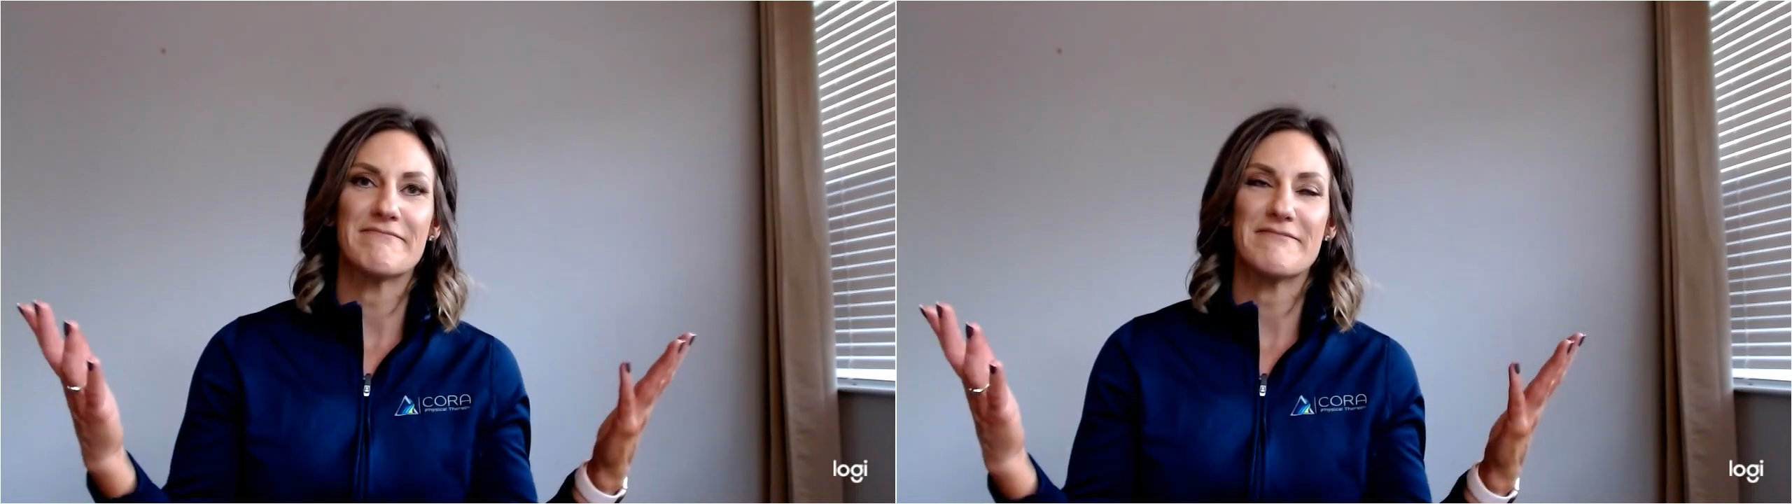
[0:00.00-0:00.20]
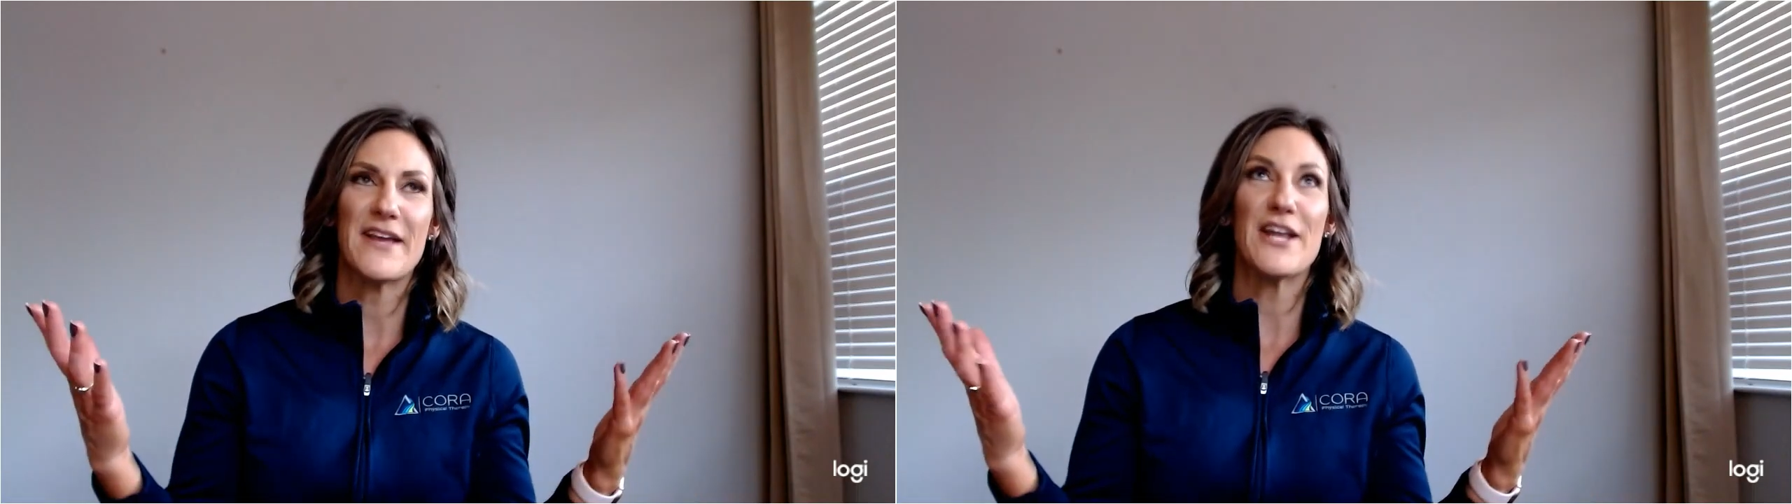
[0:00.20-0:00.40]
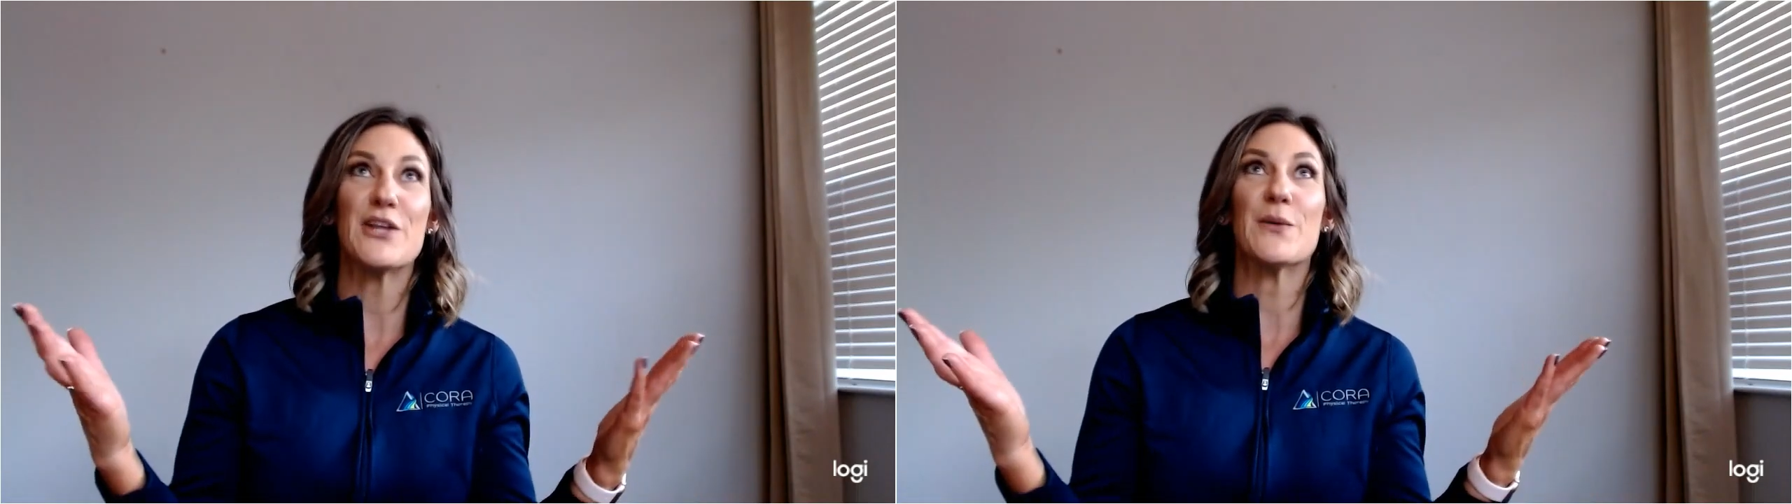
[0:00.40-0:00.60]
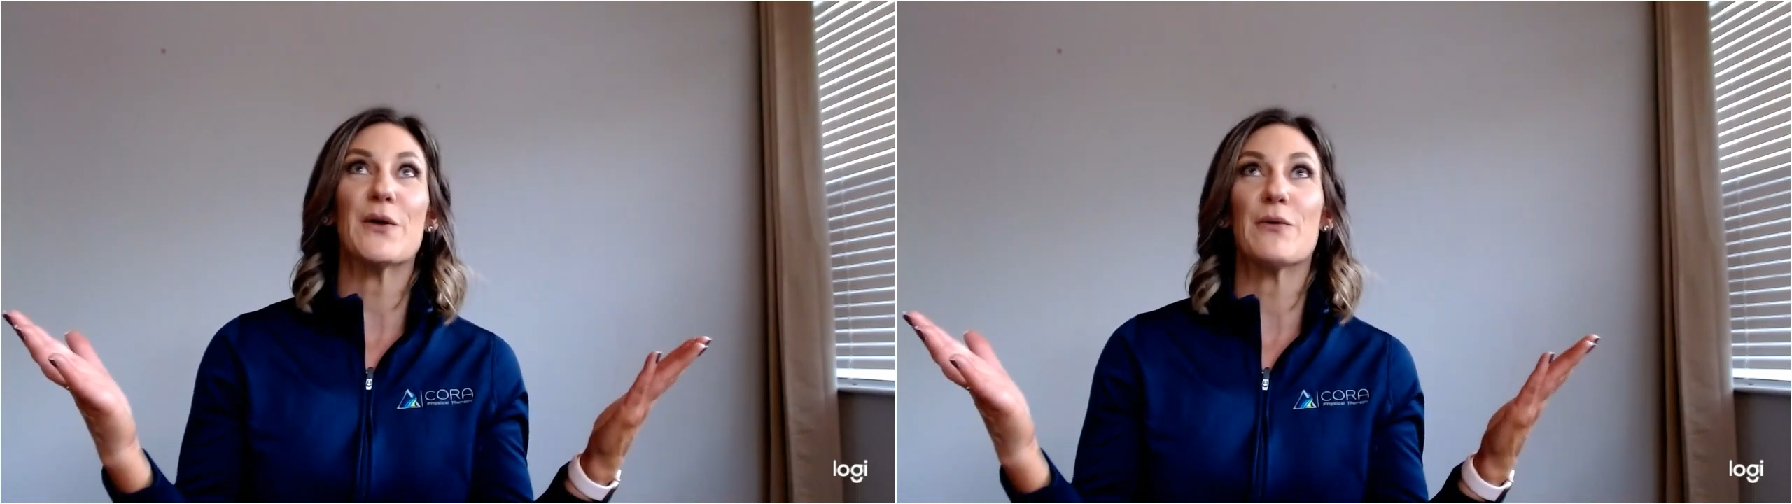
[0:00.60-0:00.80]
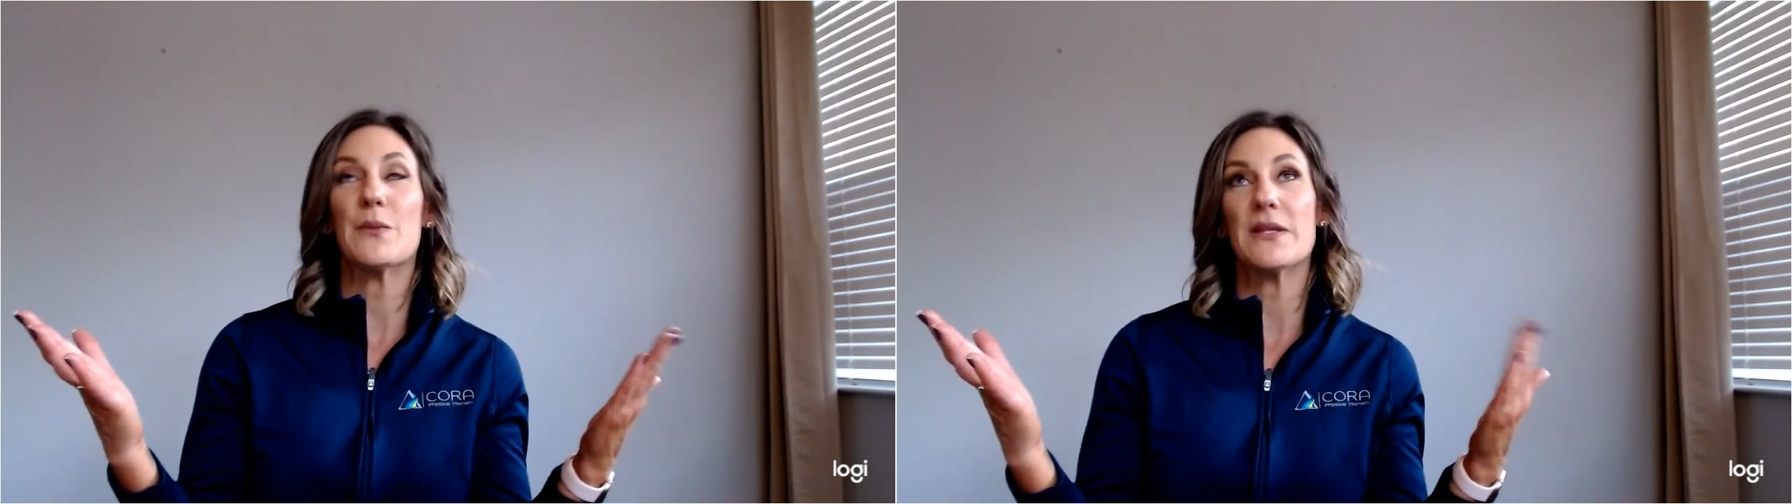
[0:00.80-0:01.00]
anywhere
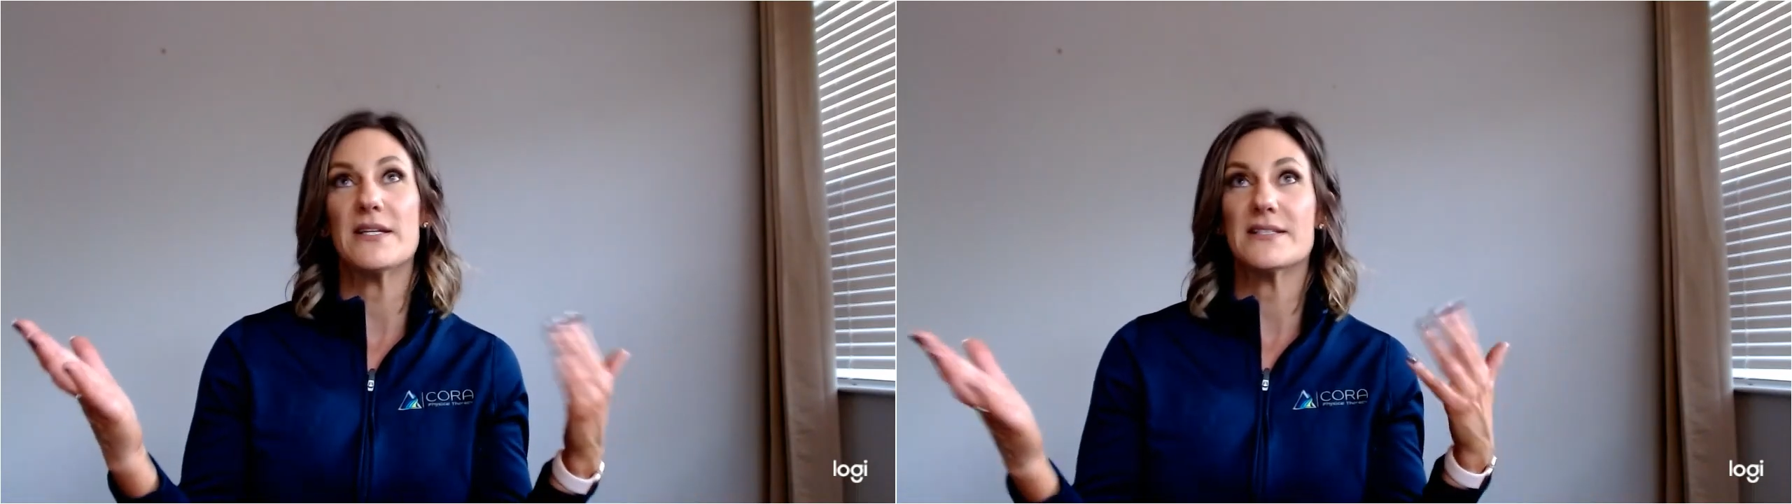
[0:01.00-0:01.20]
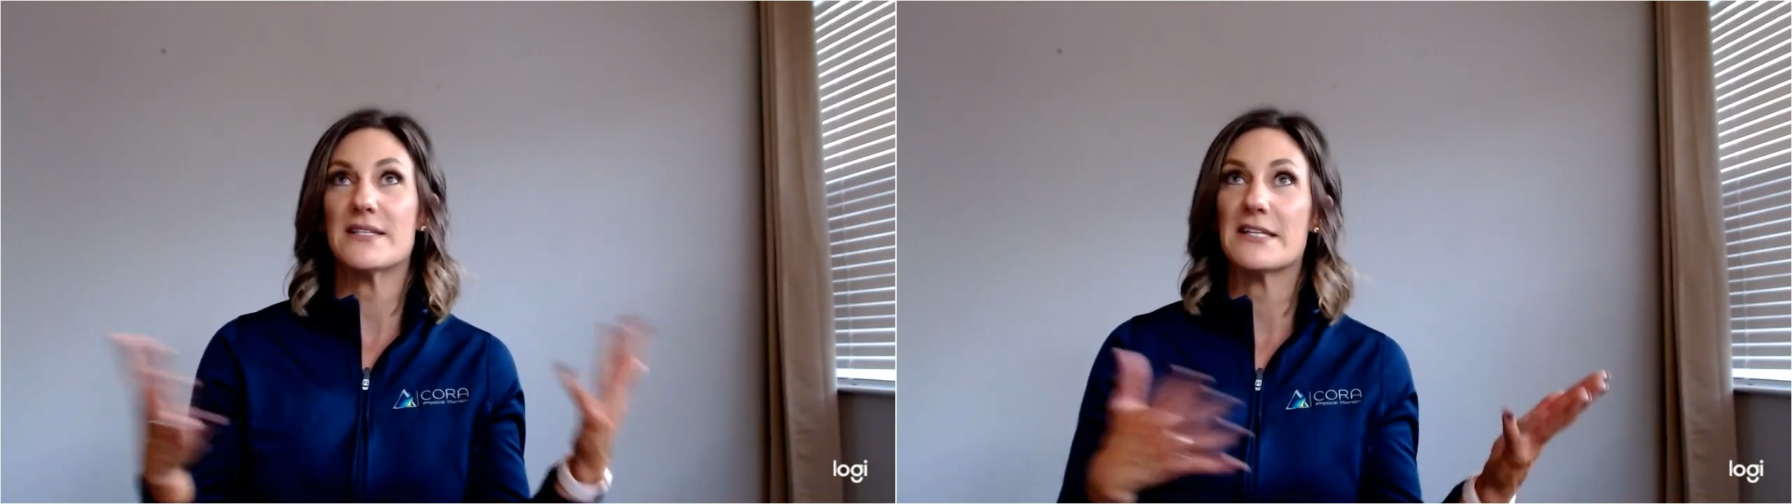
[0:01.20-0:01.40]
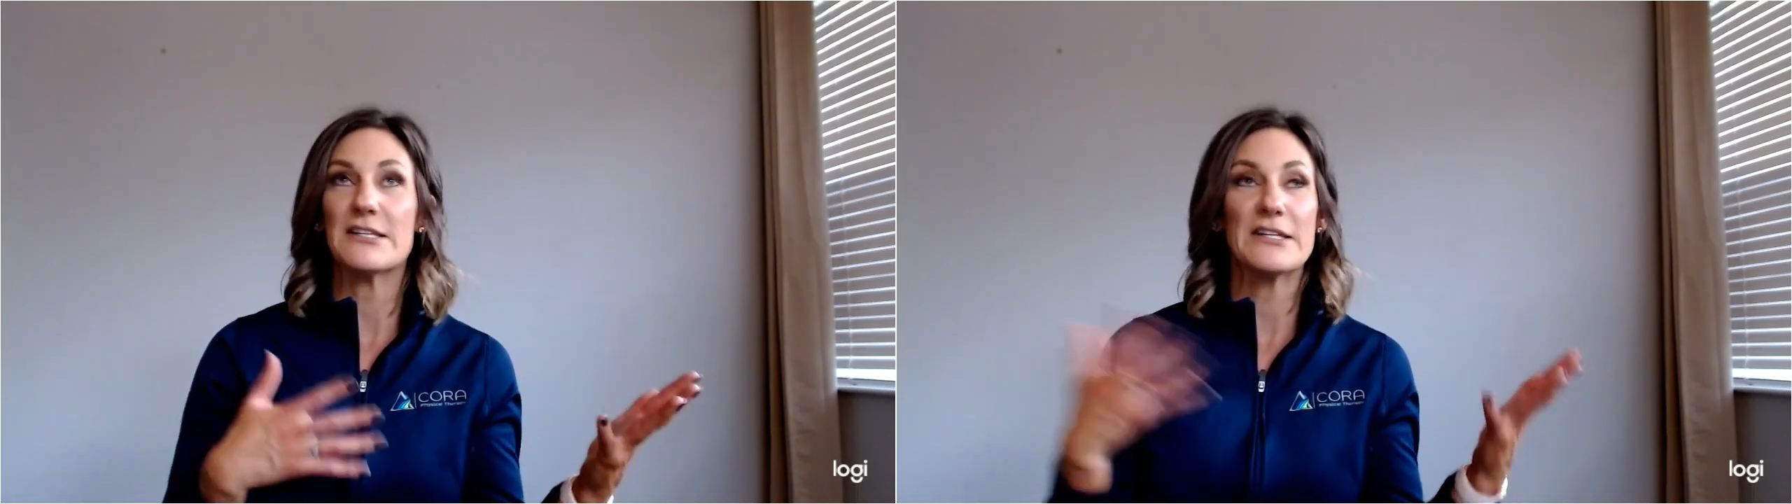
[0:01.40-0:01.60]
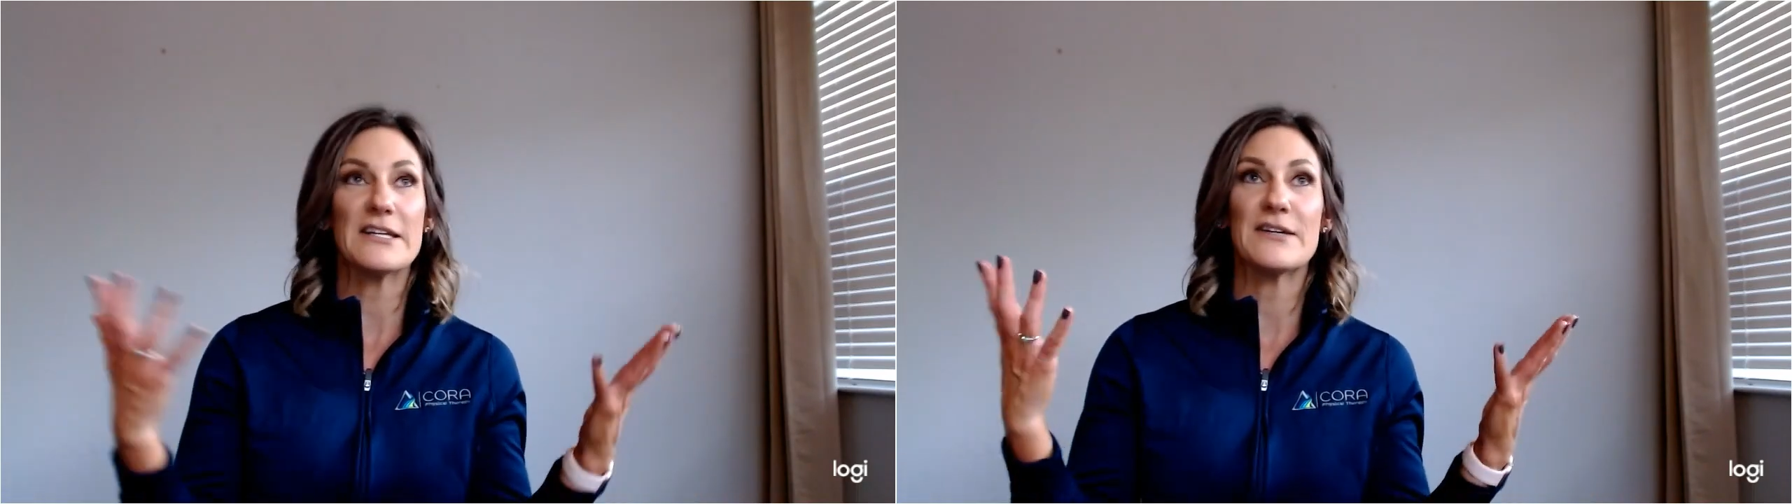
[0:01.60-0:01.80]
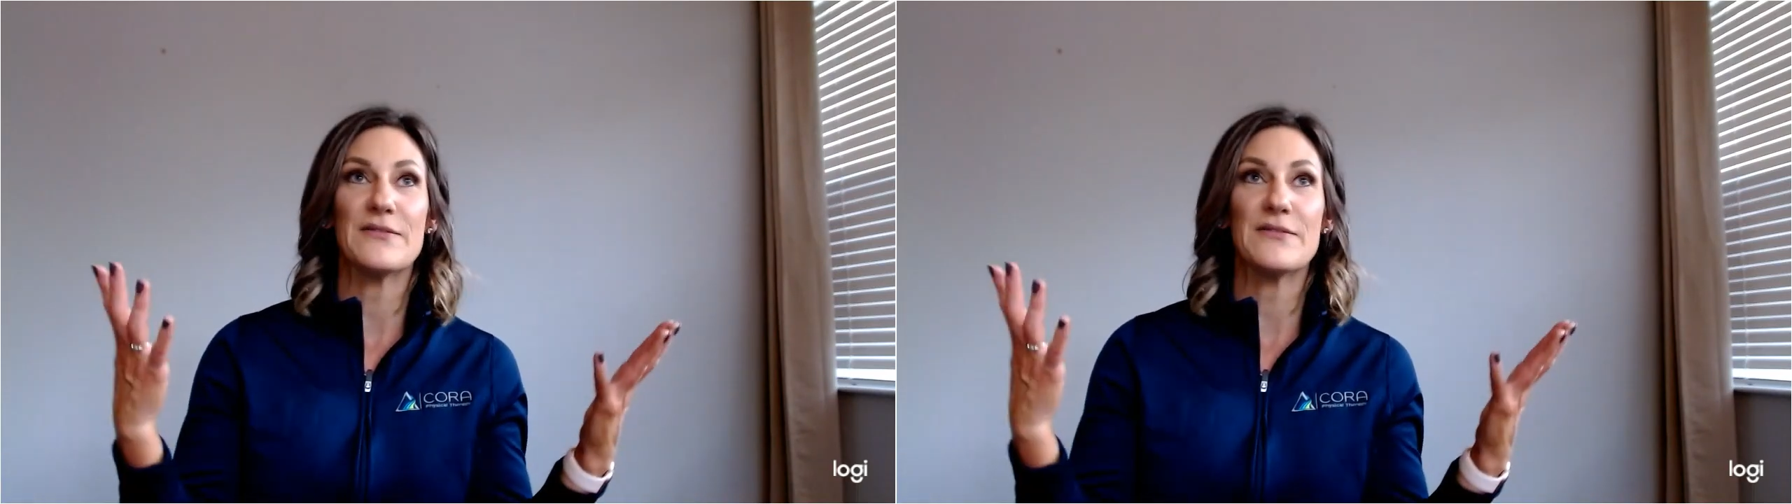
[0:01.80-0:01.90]
we please, in the clinic,